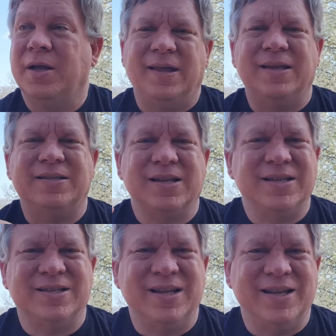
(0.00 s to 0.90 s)

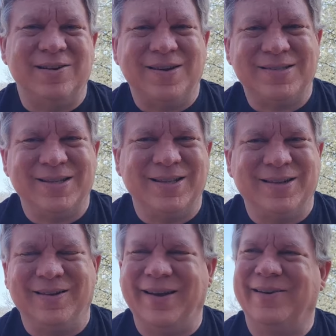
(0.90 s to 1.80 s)
It's an interesting
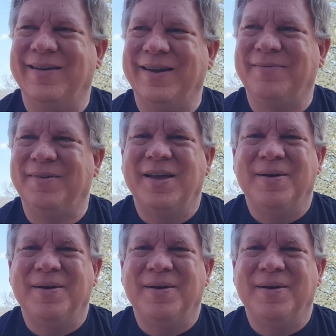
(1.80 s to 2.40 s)
little area,